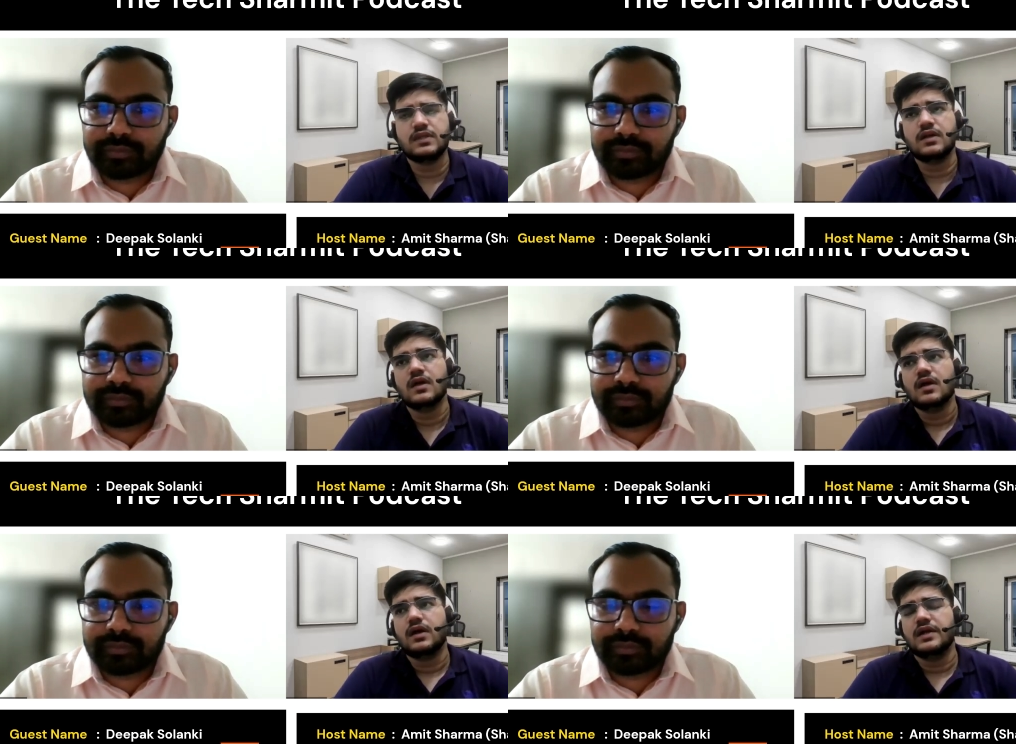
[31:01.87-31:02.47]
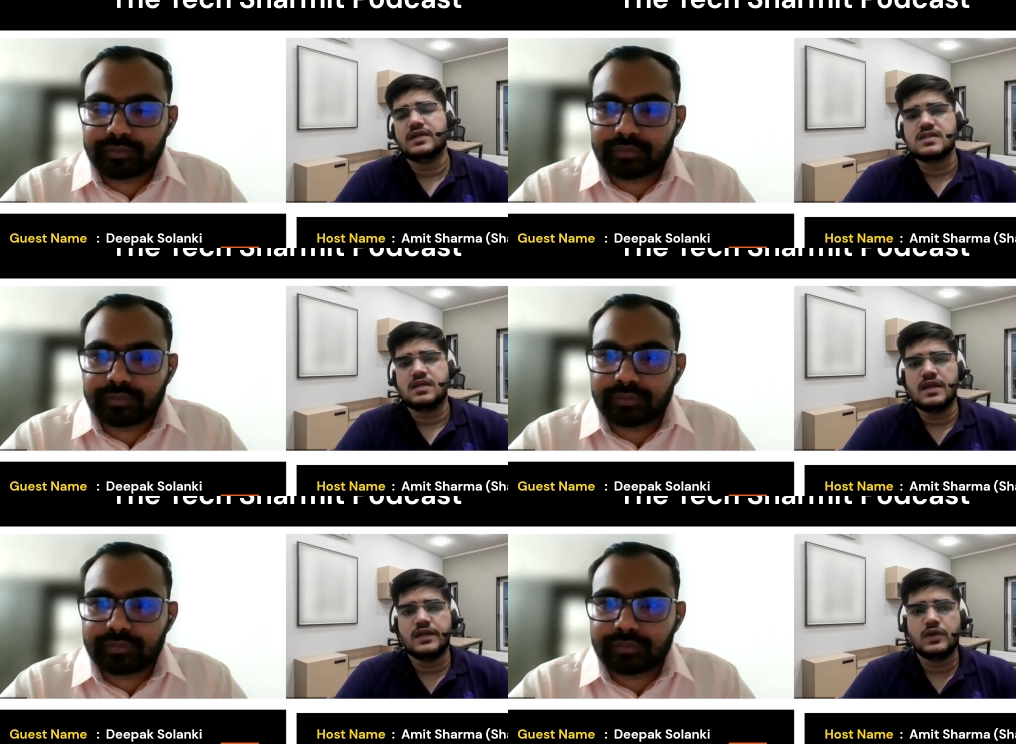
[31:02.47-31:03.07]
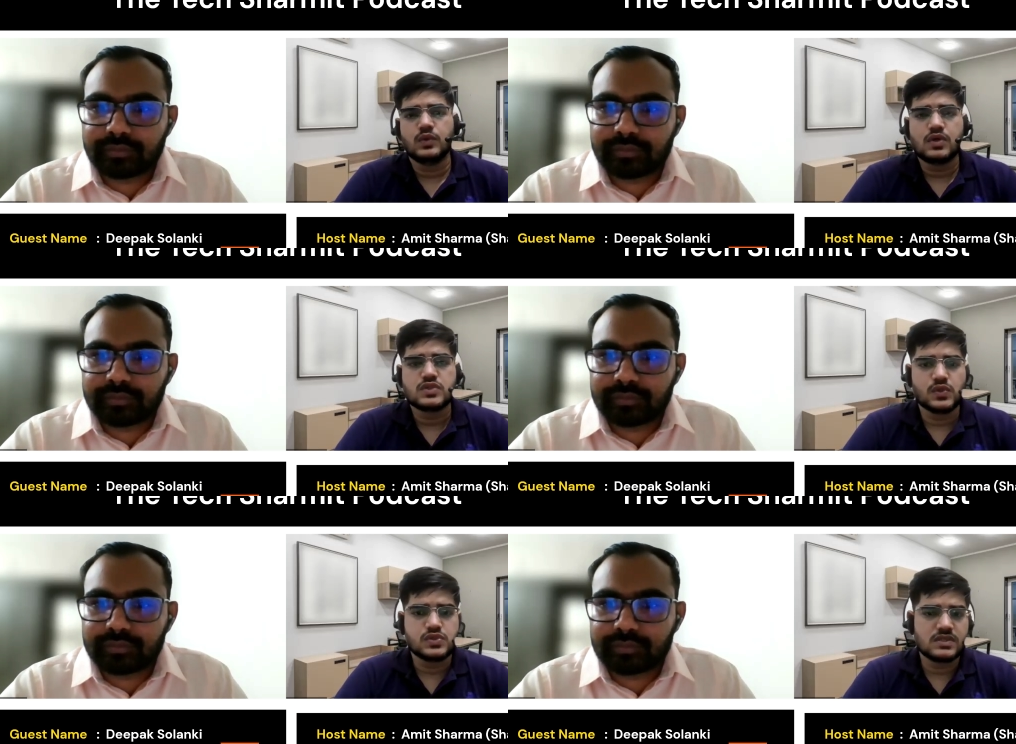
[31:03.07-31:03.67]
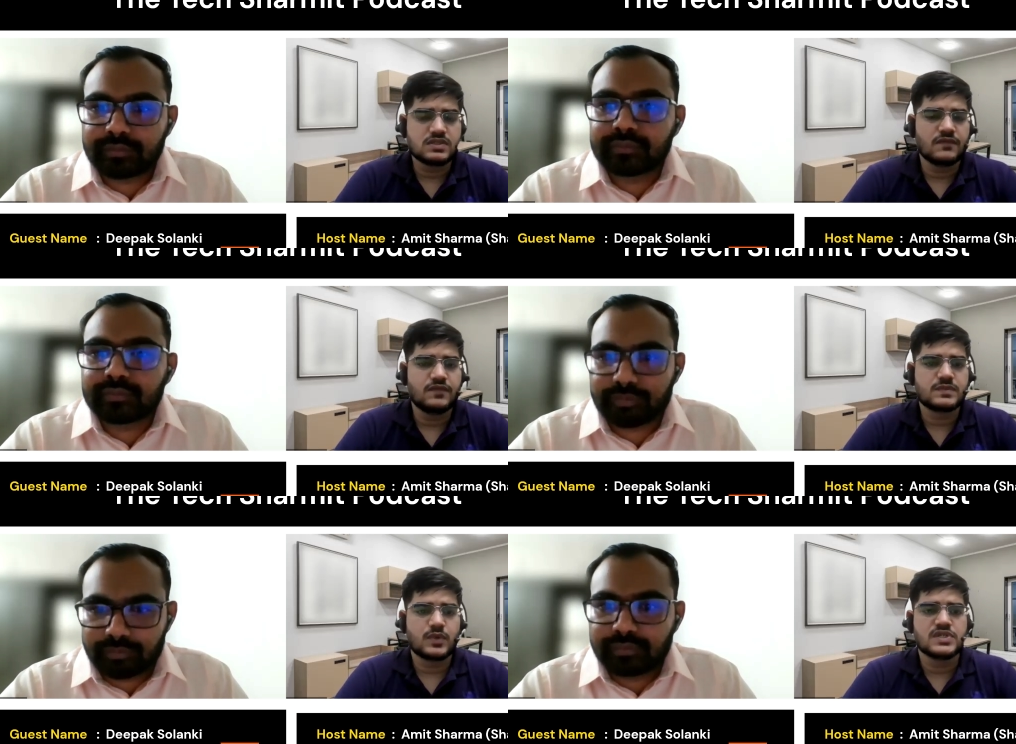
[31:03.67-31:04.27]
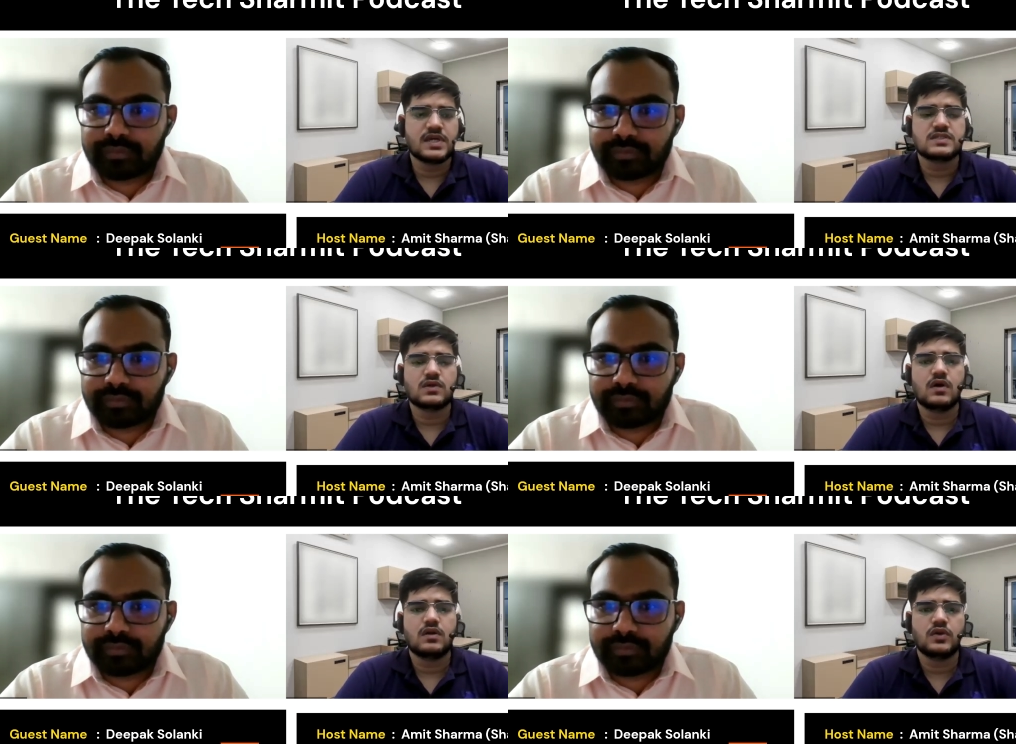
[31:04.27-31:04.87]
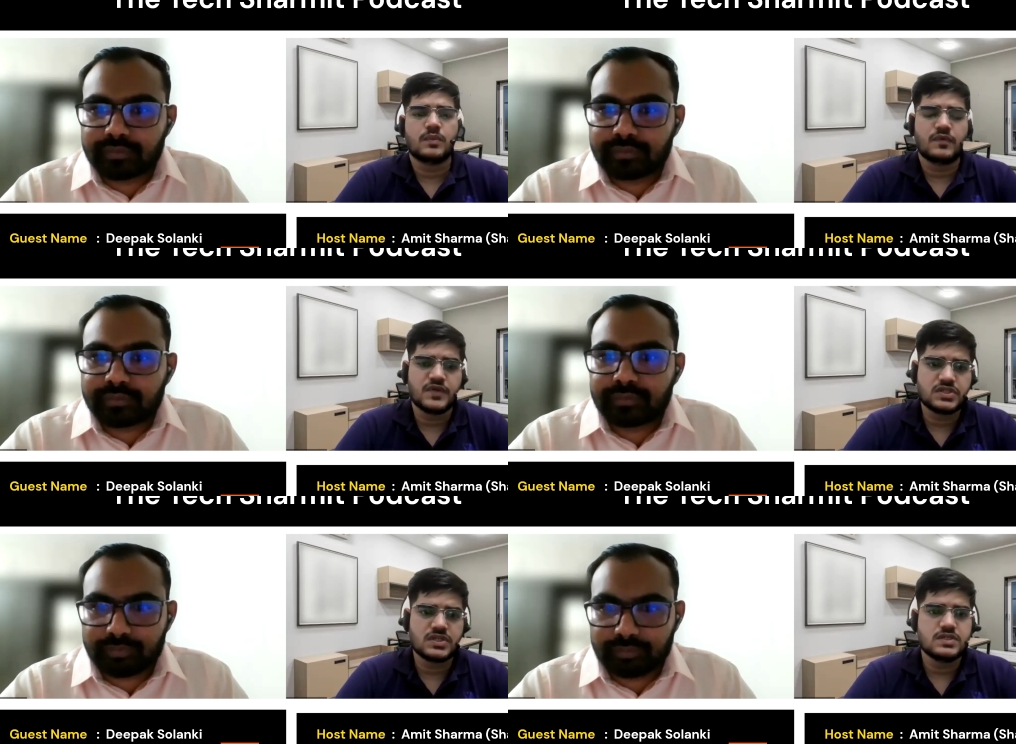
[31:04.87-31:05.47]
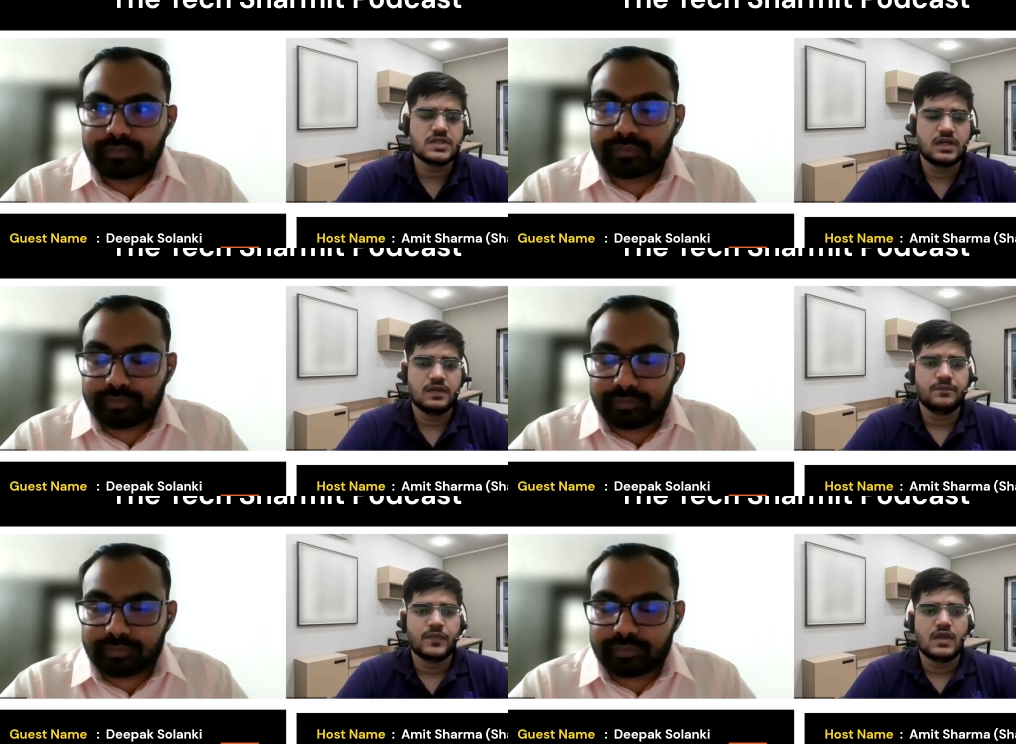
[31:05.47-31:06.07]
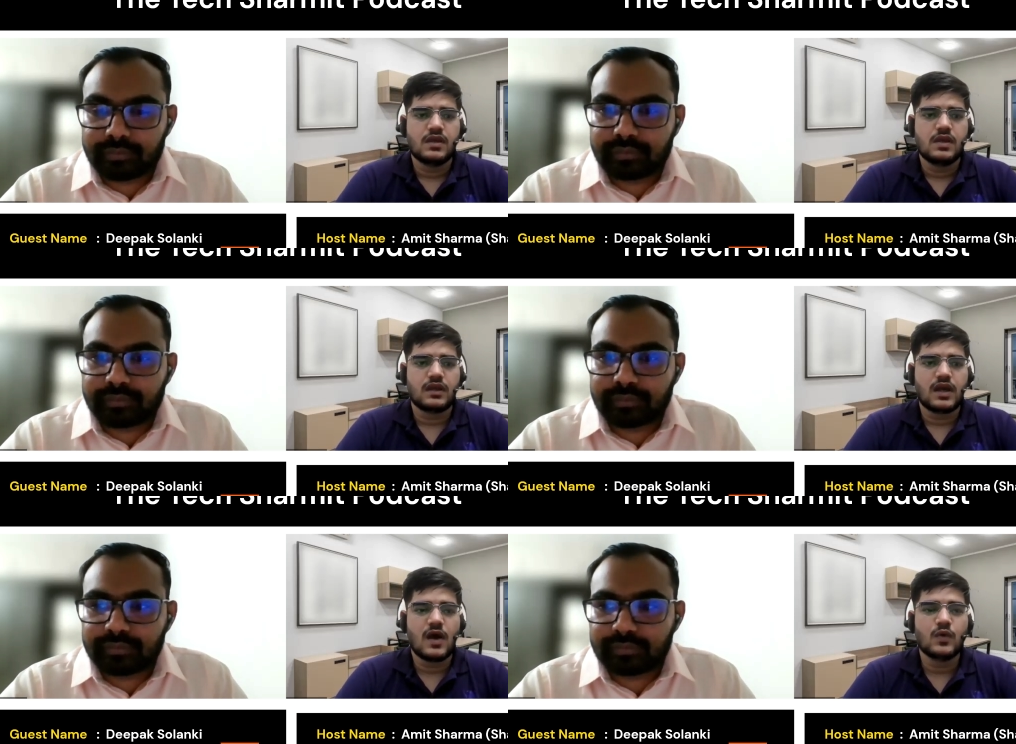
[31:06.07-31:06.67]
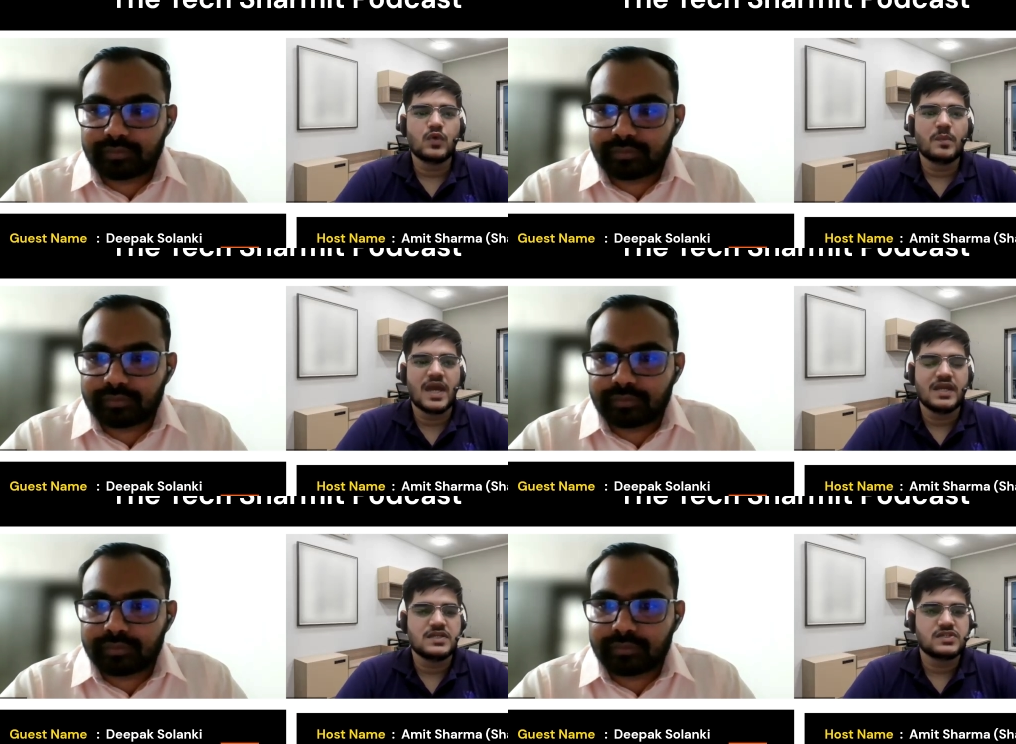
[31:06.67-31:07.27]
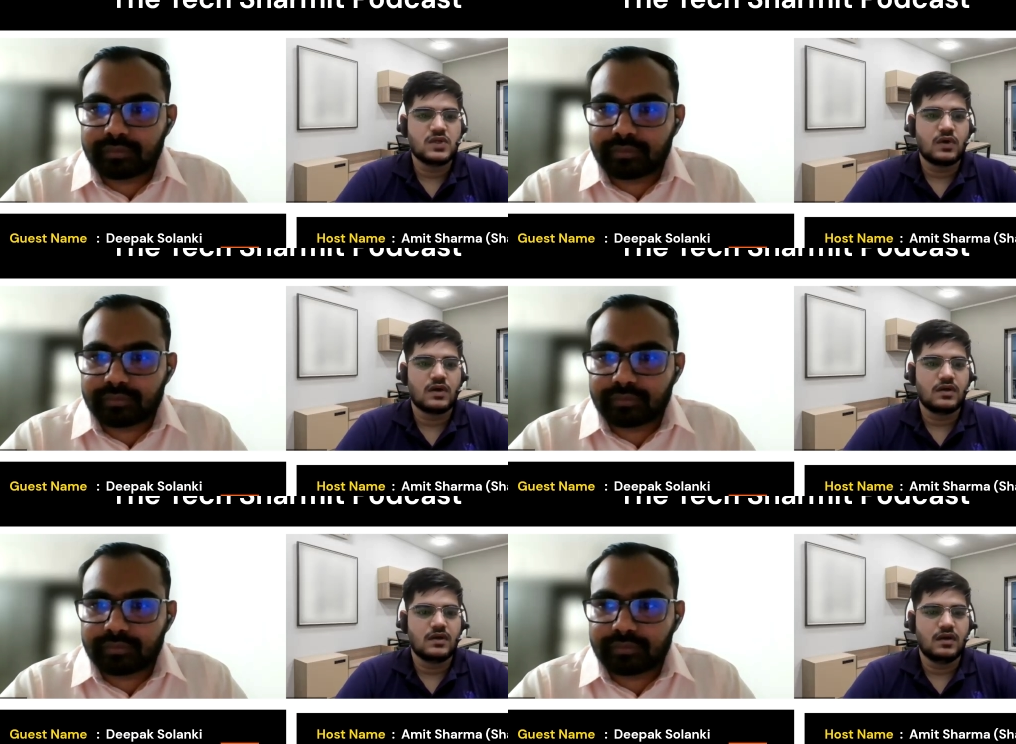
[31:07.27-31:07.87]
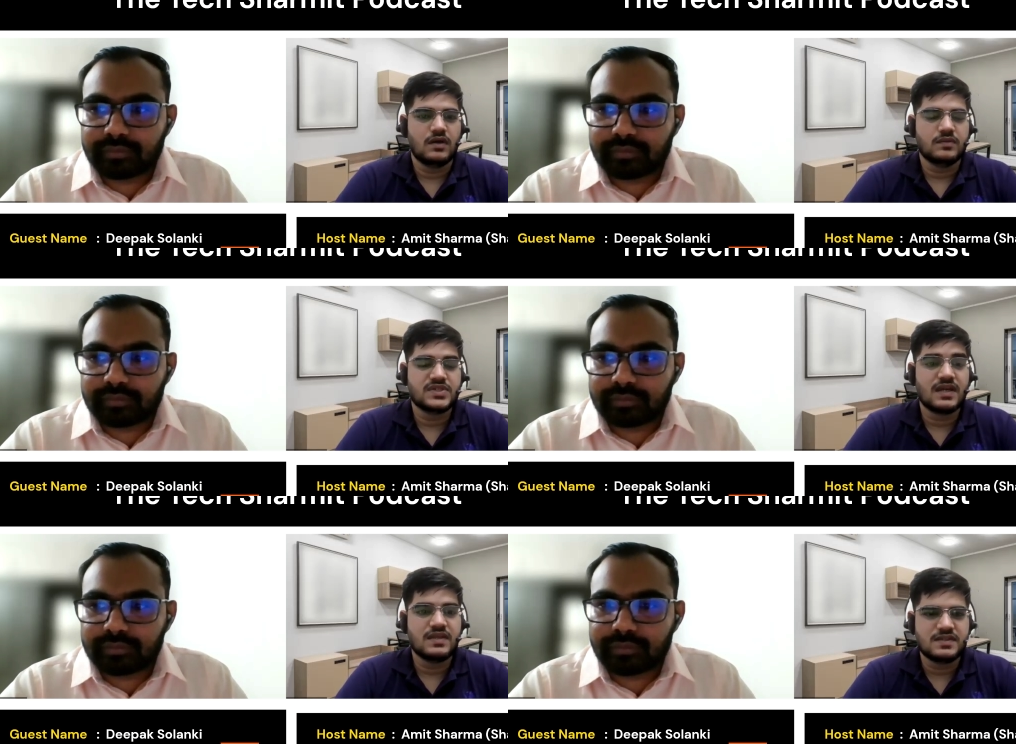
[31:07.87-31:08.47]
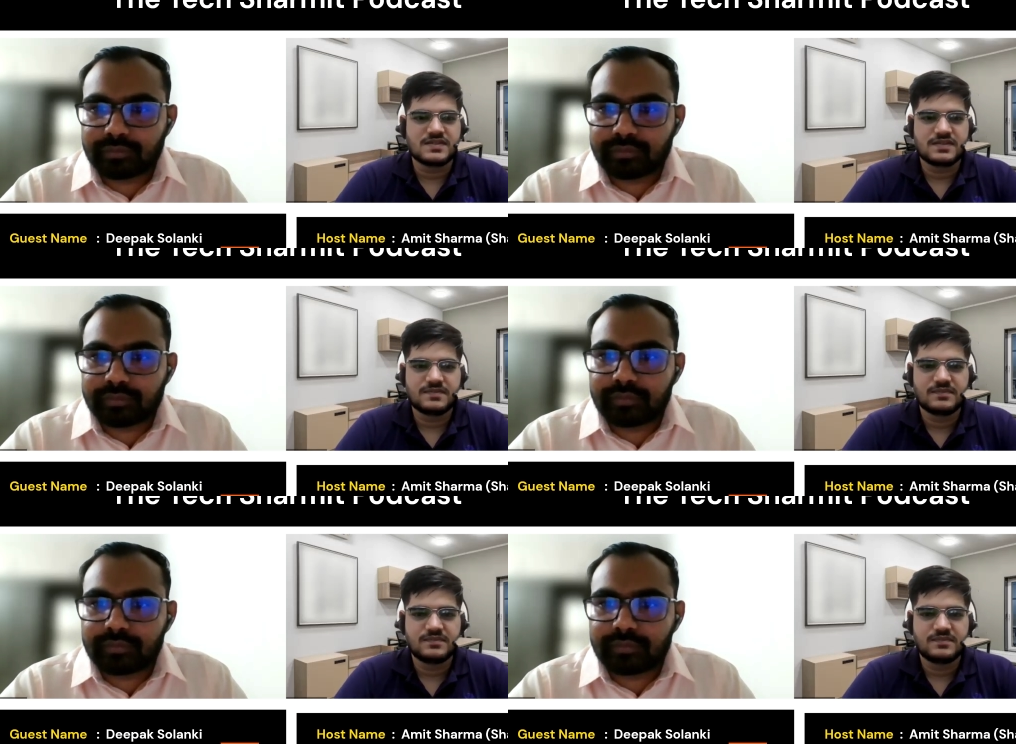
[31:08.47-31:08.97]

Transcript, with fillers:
Speaker 1: whether it is related to your social service projects or your professional journey like how you manage your uh, challenges